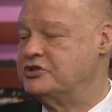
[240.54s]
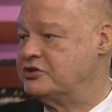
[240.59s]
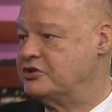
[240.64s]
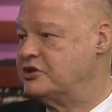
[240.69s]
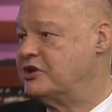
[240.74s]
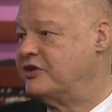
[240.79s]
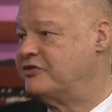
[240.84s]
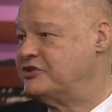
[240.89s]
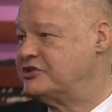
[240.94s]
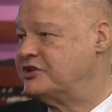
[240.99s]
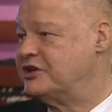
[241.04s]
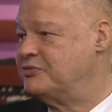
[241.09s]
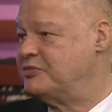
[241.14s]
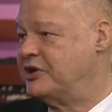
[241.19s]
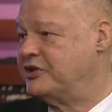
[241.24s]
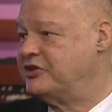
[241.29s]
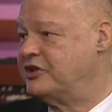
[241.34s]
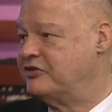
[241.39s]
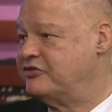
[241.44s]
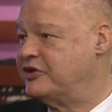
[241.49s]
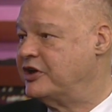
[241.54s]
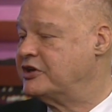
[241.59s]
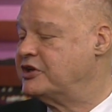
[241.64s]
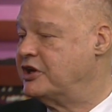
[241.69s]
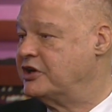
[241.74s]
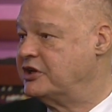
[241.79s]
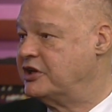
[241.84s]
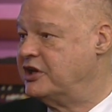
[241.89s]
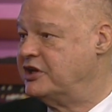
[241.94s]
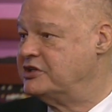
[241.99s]
concerned, obviously, about the effect
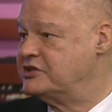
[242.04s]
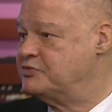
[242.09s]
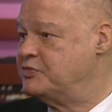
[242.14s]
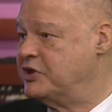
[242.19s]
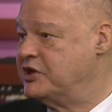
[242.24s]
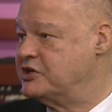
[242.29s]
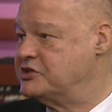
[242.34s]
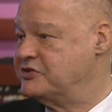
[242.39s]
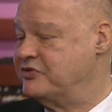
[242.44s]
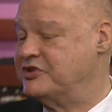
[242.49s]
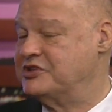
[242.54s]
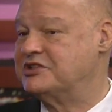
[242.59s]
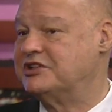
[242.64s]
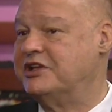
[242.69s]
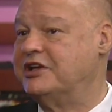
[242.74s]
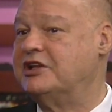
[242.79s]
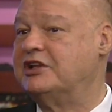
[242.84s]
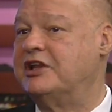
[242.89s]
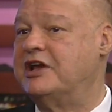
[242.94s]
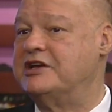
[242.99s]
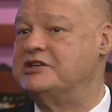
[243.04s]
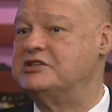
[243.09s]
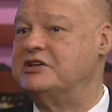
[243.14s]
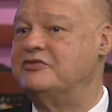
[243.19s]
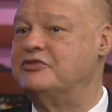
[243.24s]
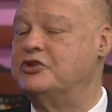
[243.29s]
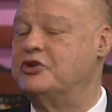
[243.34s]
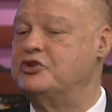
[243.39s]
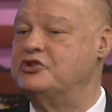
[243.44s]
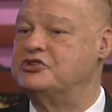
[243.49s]
on kids because if it's legalized,
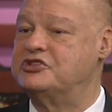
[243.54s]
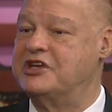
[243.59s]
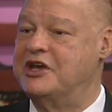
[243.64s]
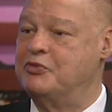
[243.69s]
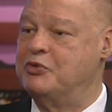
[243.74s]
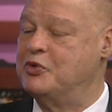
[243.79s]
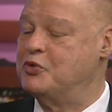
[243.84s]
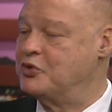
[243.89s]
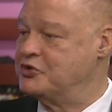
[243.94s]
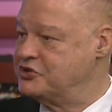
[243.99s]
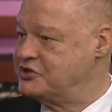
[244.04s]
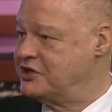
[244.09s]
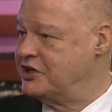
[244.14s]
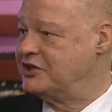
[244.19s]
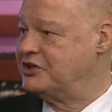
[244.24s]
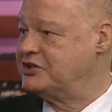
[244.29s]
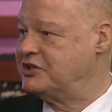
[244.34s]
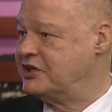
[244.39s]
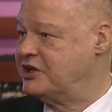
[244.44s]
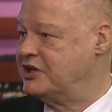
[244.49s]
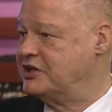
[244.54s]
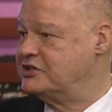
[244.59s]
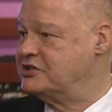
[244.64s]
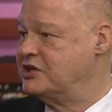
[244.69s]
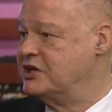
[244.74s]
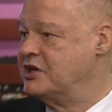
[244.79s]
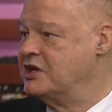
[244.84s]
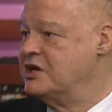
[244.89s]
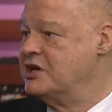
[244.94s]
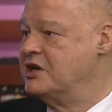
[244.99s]
even though you say we won't sell it to kids,
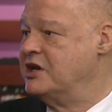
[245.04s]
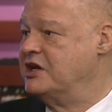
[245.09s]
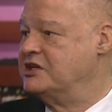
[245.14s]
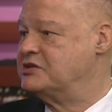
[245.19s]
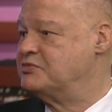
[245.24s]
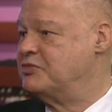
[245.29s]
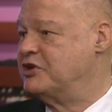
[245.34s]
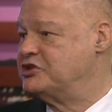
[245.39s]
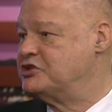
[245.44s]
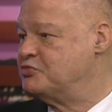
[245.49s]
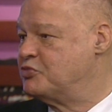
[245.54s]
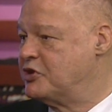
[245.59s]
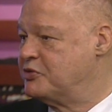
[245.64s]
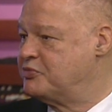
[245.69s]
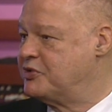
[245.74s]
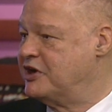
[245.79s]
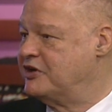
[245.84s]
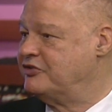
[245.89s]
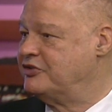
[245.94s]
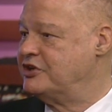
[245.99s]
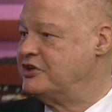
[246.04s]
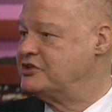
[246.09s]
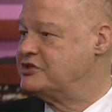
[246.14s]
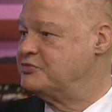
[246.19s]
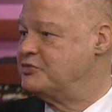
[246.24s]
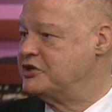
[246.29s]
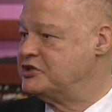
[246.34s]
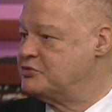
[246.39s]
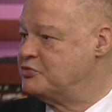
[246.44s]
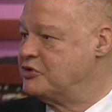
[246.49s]
it's much more prevalent,
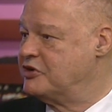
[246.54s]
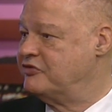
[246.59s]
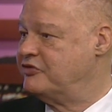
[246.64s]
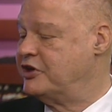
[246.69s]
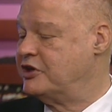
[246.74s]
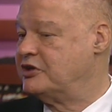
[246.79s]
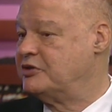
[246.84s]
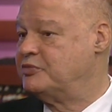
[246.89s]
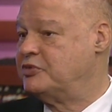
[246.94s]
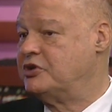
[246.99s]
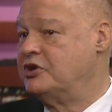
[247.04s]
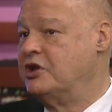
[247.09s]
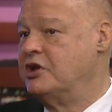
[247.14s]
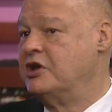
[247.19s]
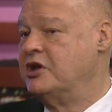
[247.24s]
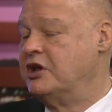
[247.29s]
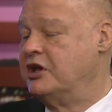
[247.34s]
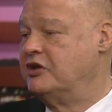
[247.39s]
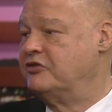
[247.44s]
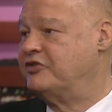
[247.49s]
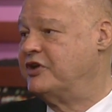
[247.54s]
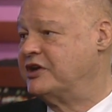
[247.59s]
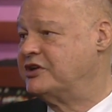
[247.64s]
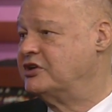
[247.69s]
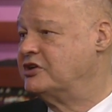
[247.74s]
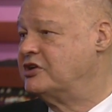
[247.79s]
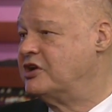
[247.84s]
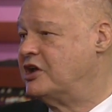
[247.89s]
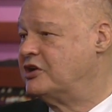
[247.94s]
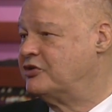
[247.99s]
it's much more available. In fact,
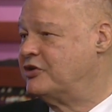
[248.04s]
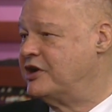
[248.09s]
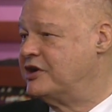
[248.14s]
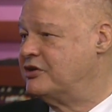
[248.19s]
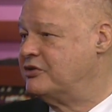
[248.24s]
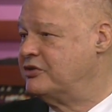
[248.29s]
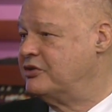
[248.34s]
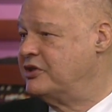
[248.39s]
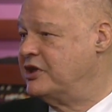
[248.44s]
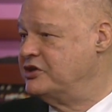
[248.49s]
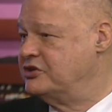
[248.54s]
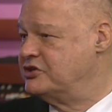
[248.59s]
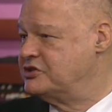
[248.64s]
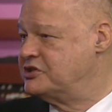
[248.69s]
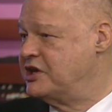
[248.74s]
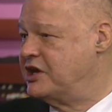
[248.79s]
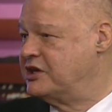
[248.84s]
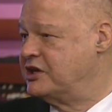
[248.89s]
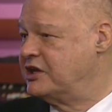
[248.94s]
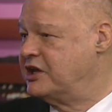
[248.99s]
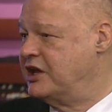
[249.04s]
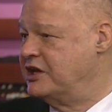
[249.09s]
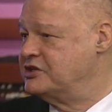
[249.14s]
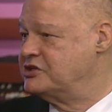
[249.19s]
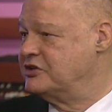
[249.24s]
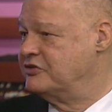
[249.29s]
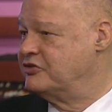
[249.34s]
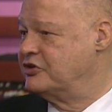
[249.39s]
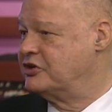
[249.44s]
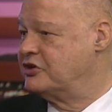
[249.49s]
in Colorado, they just had a
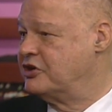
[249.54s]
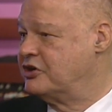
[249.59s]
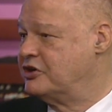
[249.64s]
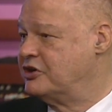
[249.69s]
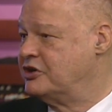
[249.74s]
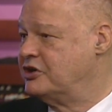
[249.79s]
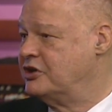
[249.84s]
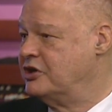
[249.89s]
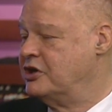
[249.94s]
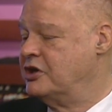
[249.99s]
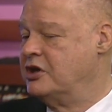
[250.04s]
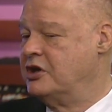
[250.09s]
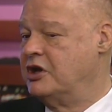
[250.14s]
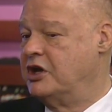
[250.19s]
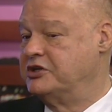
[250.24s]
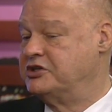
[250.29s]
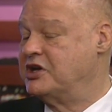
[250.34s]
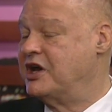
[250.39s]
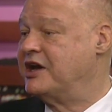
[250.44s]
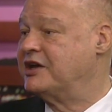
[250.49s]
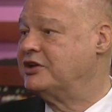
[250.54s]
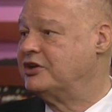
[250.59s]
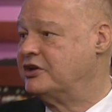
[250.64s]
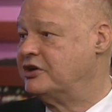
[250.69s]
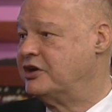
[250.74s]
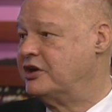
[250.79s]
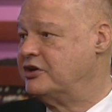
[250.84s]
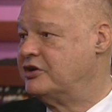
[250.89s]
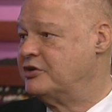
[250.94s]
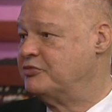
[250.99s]
case of a girl, a
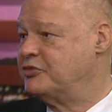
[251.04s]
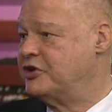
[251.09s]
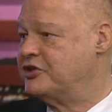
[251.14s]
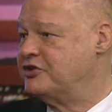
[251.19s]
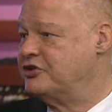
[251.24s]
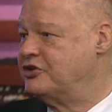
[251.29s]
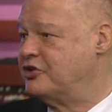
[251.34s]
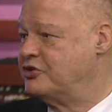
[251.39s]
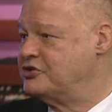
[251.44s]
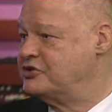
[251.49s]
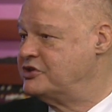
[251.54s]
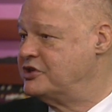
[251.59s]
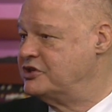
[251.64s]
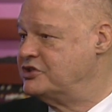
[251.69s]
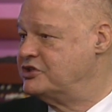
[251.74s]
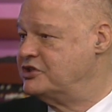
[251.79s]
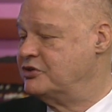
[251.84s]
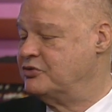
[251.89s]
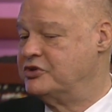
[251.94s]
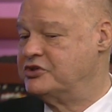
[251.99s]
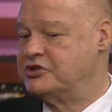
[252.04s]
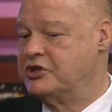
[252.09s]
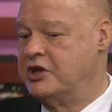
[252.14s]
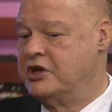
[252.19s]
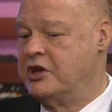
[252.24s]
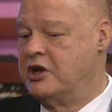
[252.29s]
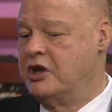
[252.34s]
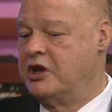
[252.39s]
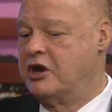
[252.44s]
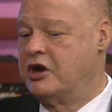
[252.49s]
toddler, and her mother noticed that she was
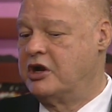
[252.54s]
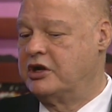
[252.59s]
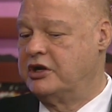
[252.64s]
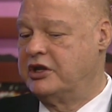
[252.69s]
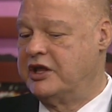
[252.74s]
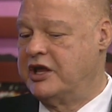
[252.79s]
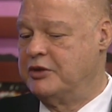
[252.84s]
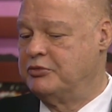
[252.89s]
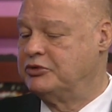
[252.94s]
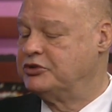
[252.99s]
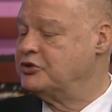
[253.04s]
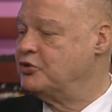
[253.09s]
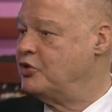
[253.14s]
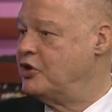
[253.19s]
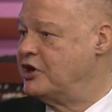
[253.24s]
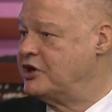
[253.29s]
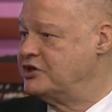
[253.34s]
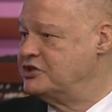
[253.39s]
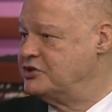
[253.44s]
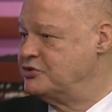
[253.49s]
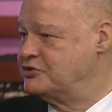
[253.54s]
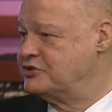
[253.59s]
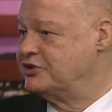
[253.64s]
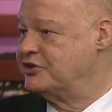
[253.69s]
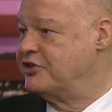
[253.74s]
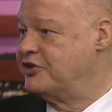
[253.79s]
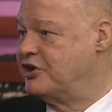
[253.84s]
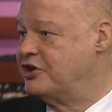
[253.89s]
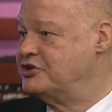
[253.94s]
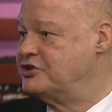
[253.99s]
hardly able to walk and she was
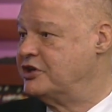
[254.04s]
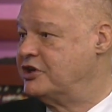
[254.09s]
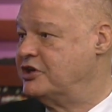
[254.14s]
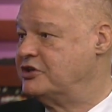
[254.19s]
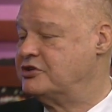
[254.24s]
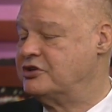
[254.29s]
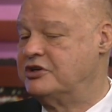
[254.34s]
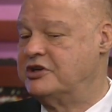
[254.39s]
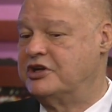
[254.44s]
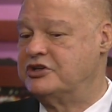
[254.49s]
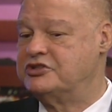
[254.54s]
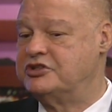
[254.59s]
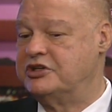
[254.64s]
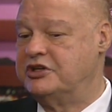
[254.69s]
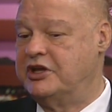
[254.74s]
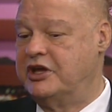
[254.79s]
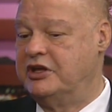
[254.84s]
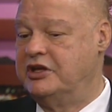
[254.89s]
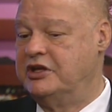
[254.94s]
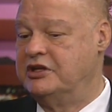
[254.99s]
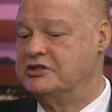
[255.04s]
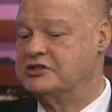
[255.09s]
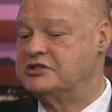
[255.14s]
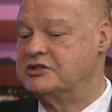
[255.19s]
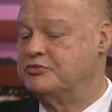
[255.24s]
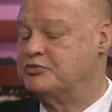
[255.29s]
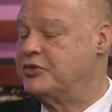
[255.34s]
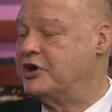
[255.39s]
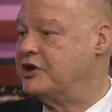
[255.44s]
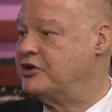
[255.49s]
lethargic. It turned out she'd eaten
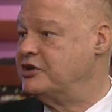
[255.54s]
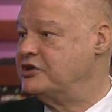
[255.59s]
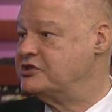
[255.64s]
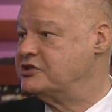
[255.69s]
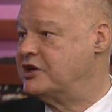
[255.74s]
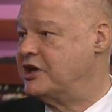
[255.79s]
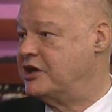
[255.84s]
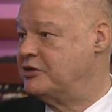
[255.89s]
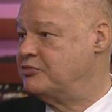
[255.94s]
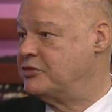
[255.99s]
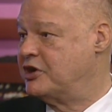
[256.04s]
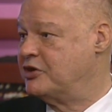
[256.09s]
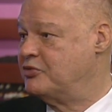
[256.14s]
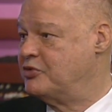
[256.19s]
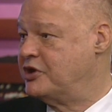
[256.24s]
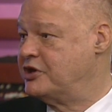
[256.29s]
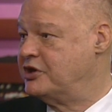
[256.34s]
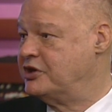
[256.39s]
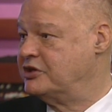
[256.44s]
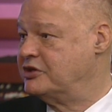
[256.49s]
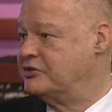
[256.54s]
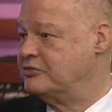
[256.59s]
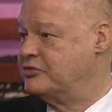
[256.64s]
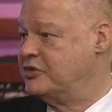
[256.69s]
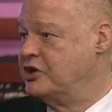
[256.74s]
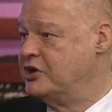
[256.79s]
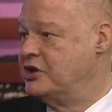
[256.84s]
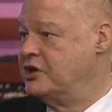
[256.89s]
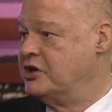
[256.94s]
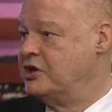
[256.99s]
some brownies that had marijuana in them.
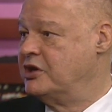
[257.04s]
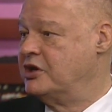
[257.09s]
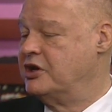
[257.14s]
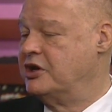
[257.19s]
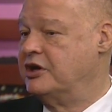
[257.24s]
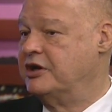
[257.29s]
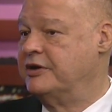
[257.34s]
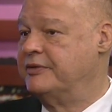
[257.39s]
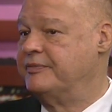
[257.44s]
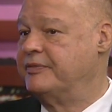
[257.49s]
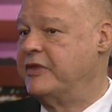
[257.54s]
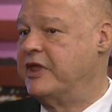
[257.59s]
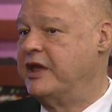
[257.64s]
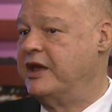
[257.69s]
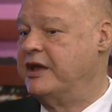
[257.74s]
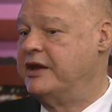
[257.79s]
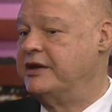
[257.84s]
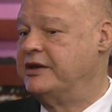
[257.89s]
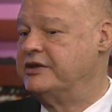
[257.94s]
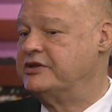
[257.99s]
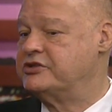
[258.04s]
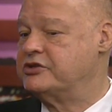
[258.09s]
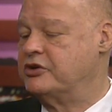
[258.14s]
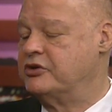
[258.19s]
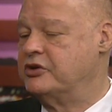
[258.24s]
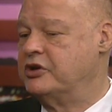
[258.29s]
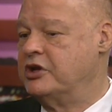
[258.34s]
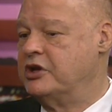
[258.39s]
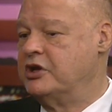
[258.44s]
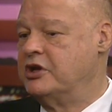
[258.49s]
Um, and
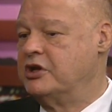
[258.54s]
so